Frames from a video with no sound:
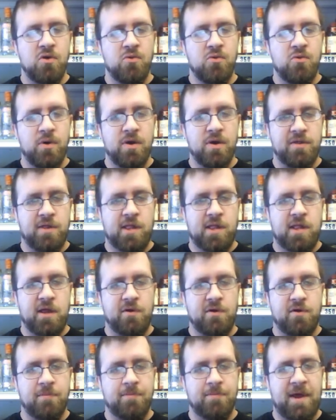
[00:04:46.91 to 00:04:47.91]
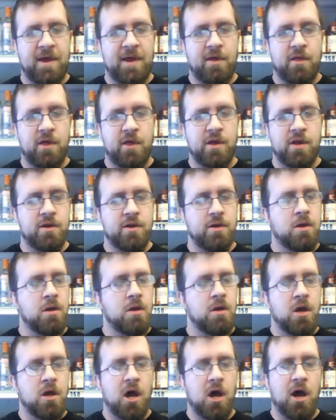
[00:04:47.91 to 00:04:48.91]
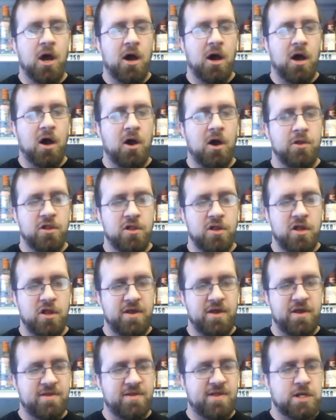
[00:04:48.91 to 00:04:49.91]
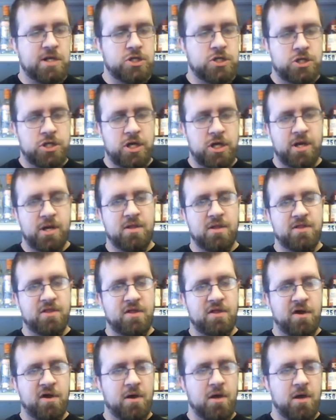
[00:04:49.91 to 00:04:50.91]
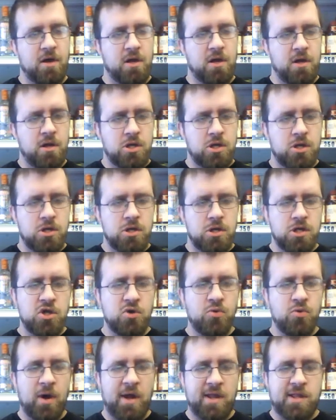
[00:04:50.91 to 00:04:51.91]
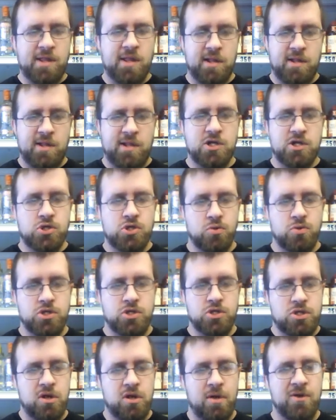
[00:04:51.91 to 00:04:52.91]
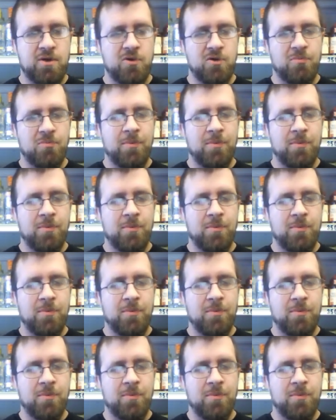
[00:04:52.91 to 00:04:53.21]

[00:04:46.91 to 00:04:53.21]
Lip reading: with Sarah Palin unleashing the USS George W.